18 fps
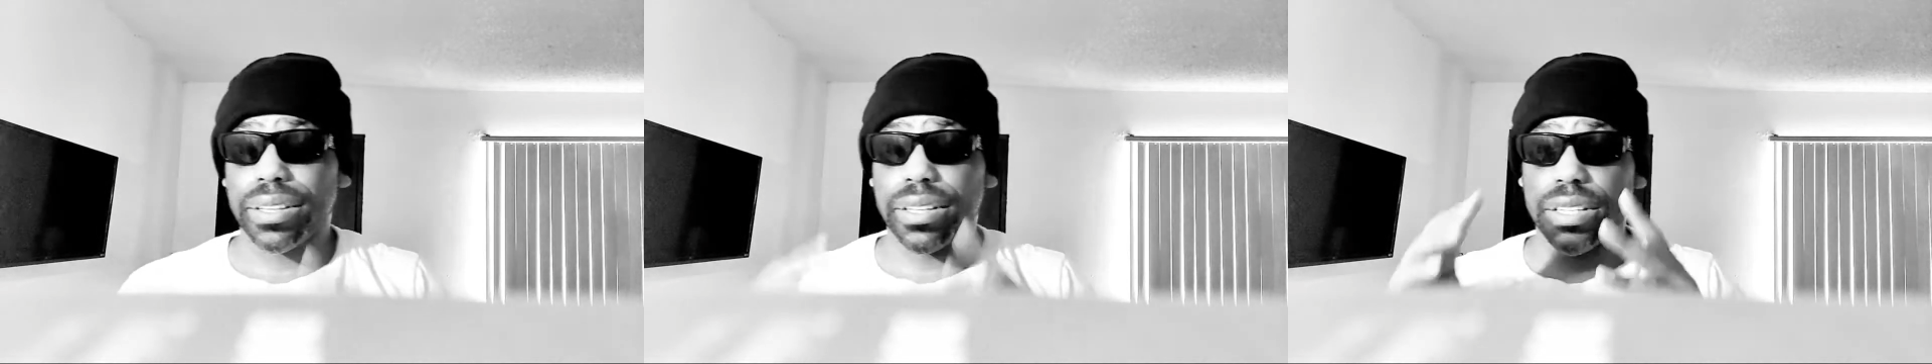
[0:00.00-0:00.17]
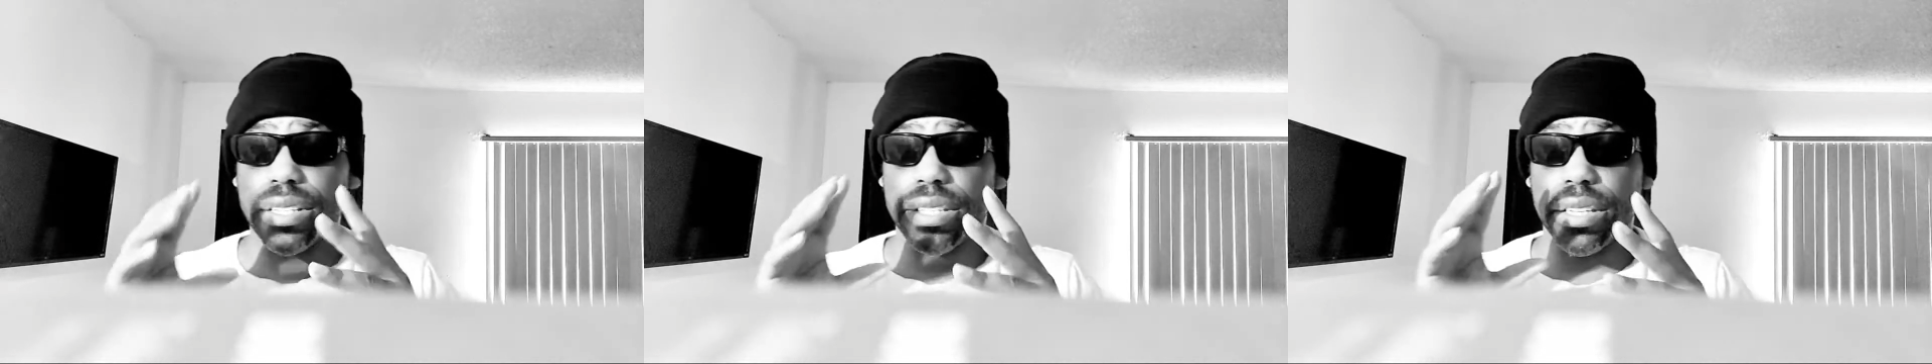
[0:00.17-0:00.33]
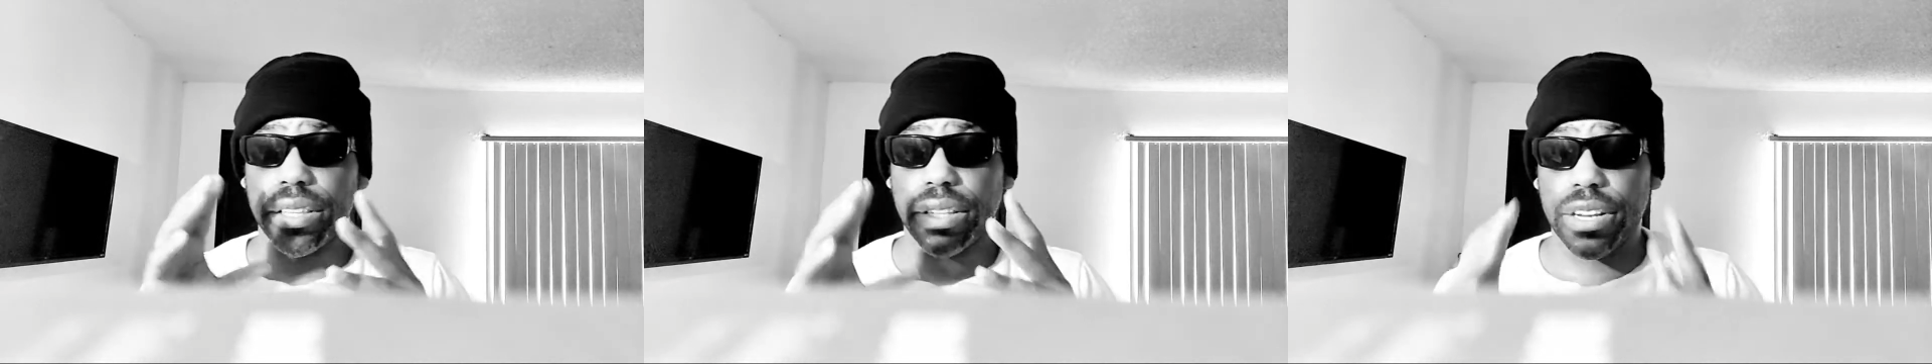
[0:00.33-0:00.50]

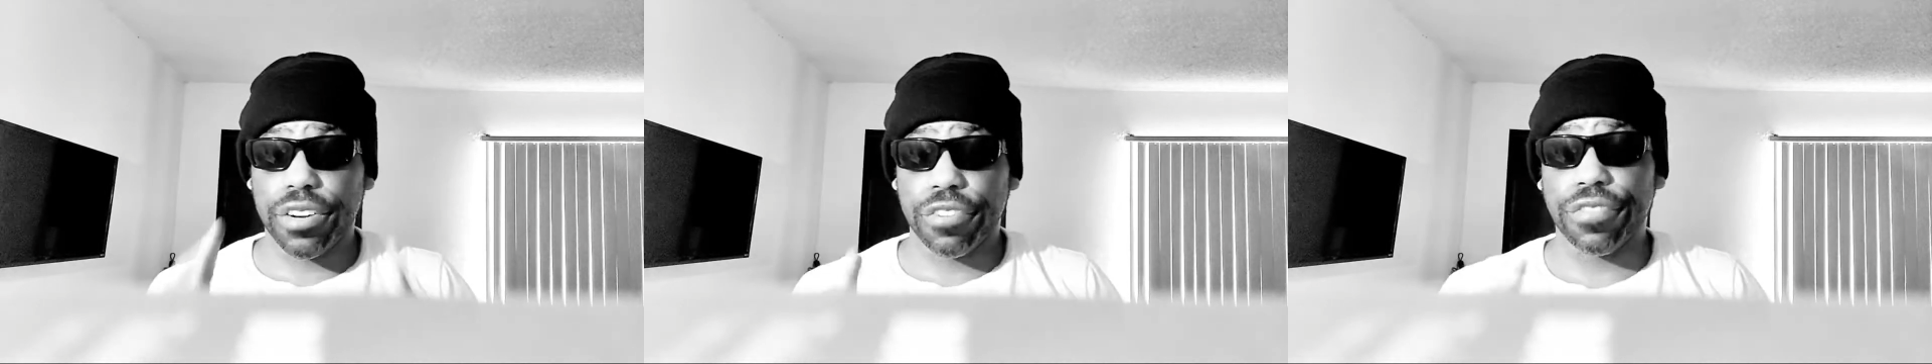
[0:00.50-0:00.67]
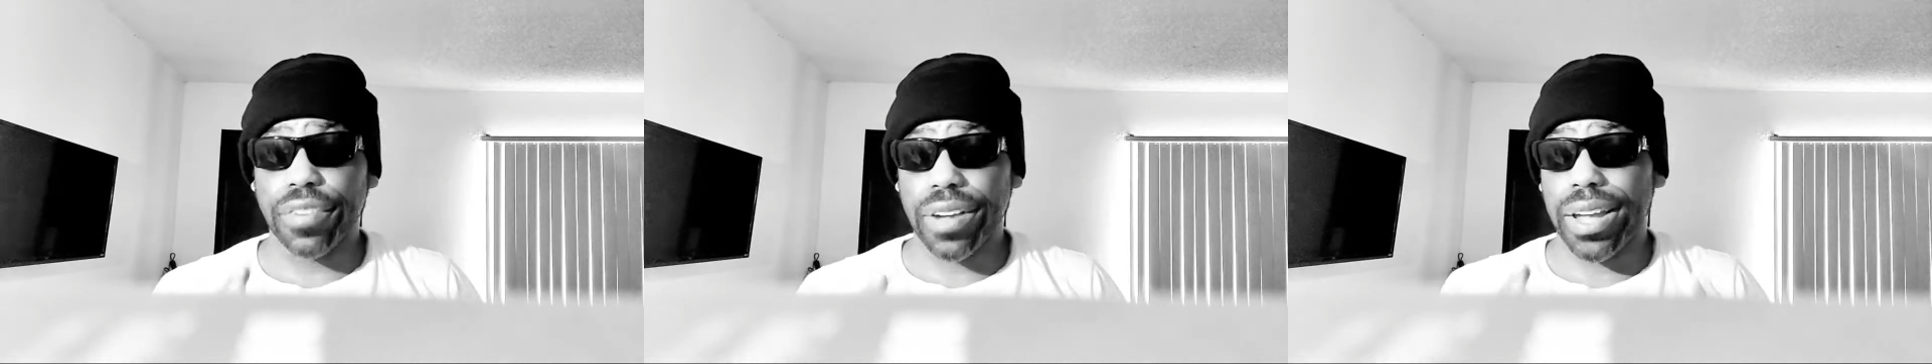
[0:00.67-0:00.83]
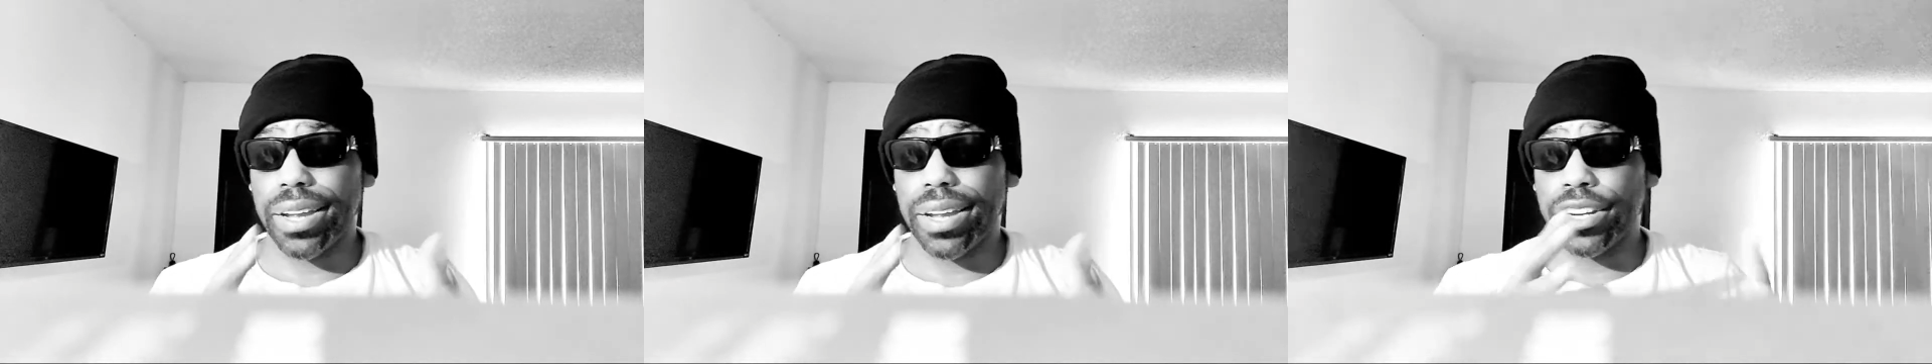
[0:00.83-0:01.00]

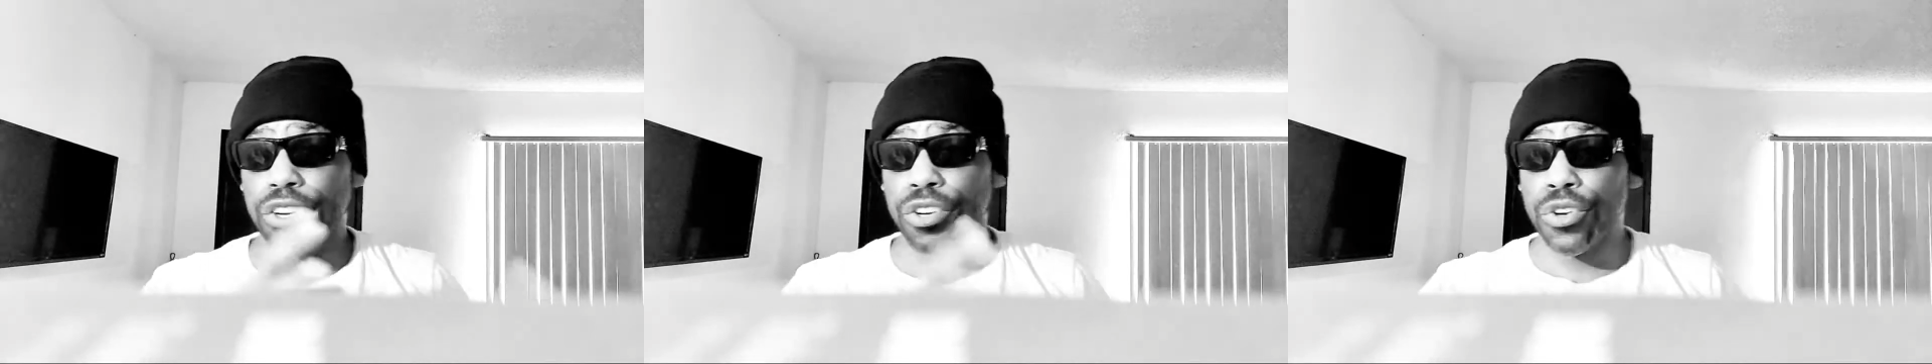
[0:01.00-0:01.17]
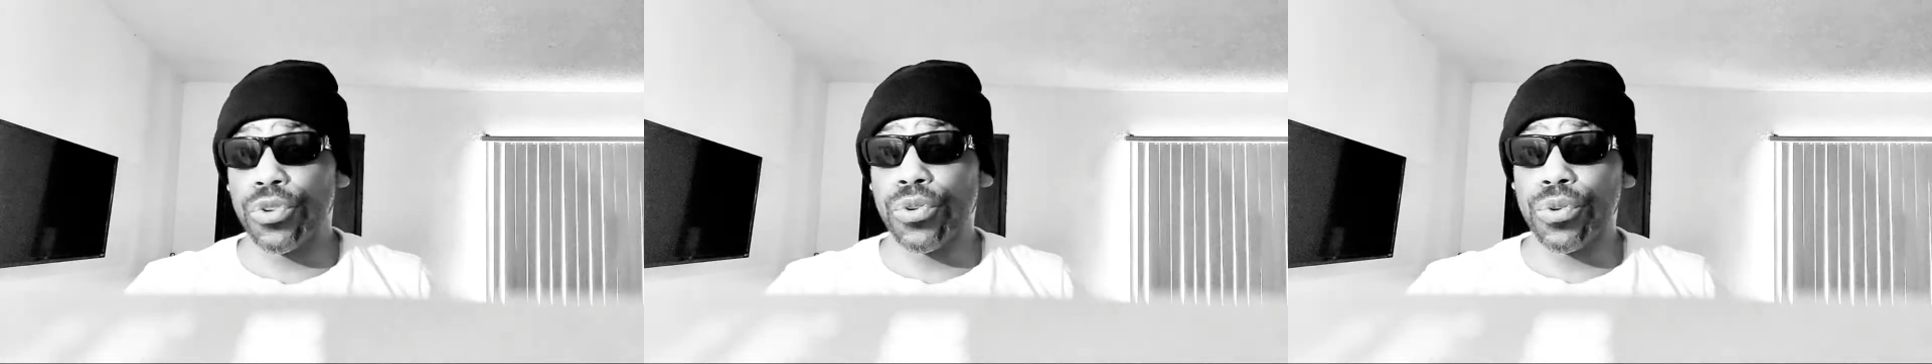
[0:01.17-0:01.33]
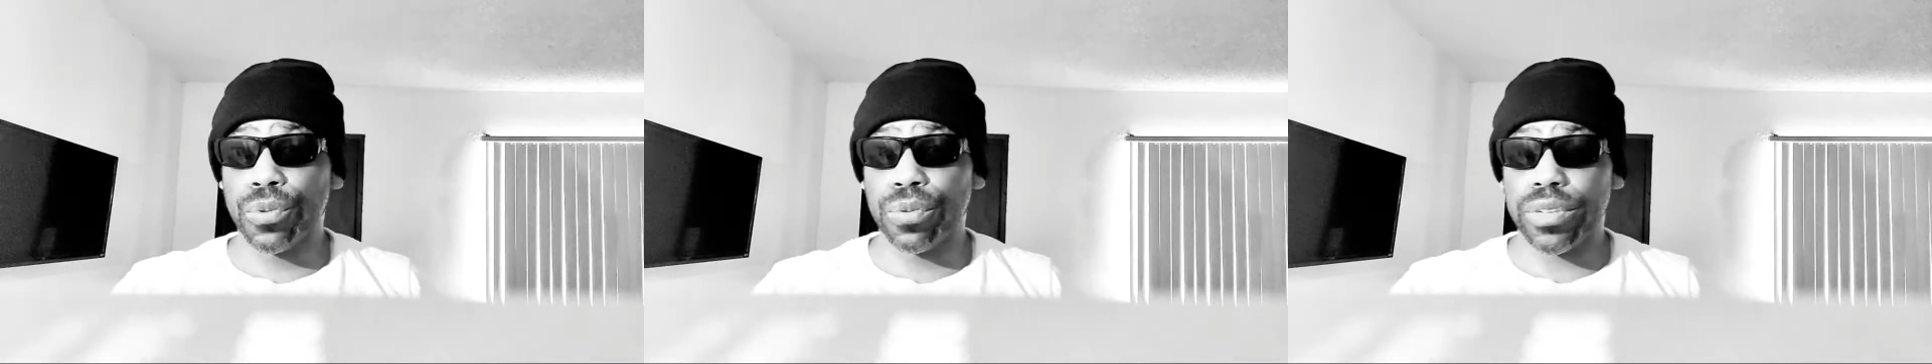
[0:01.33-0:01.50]
solidified
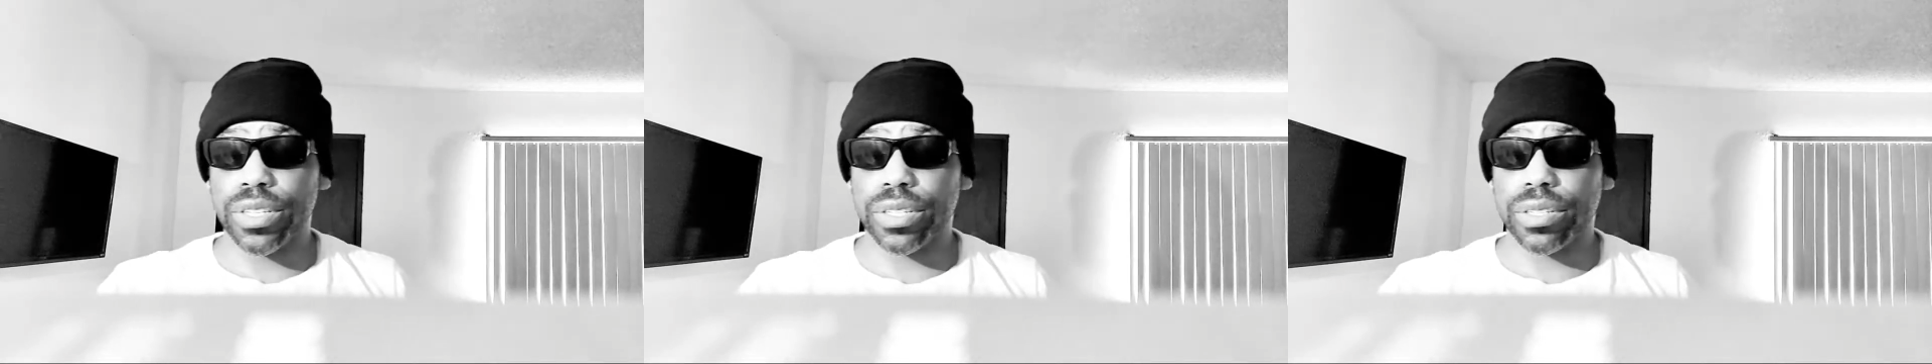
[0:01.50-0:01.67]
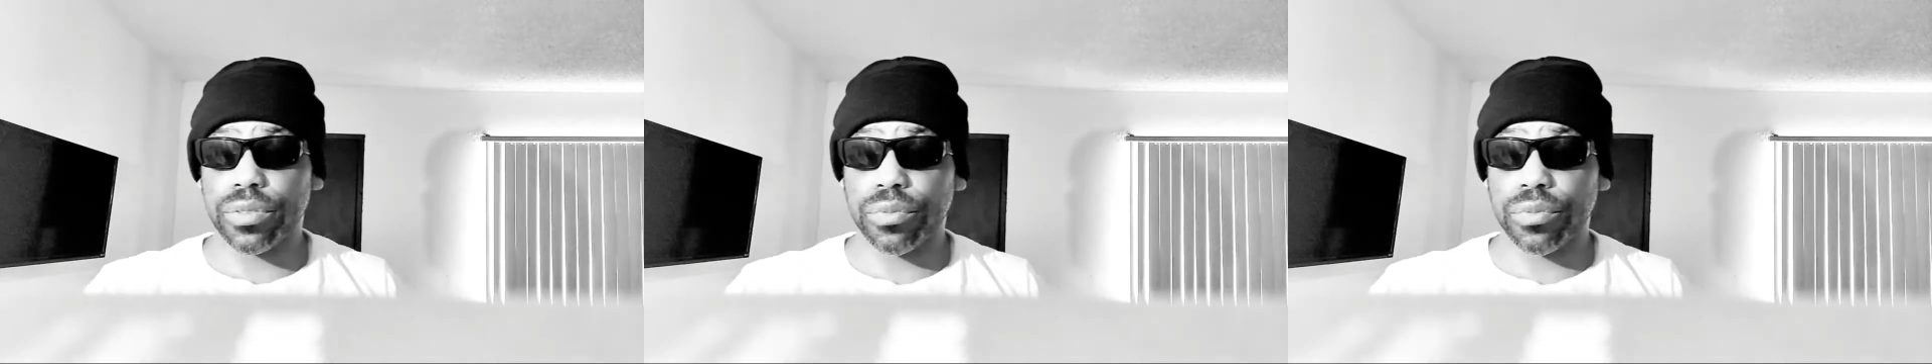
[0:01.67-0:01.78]
news